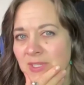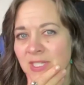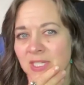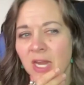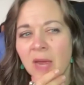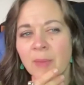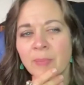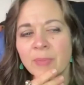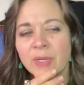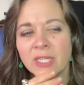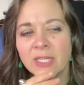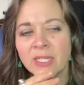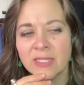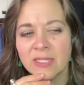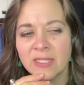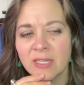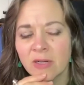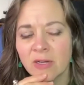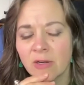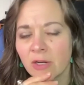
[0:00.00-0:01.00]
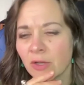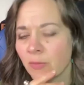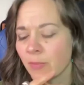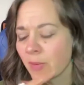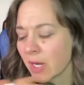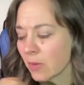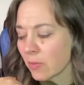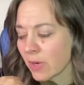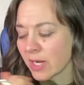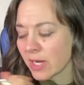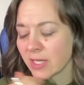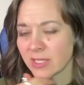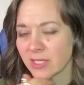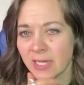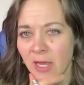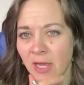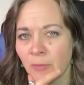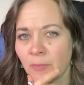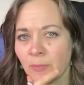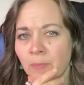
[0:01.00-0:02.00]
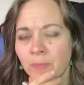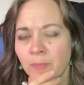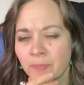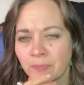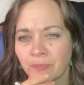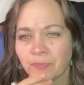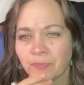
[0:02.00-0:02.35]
Stop and consider. You might write it down.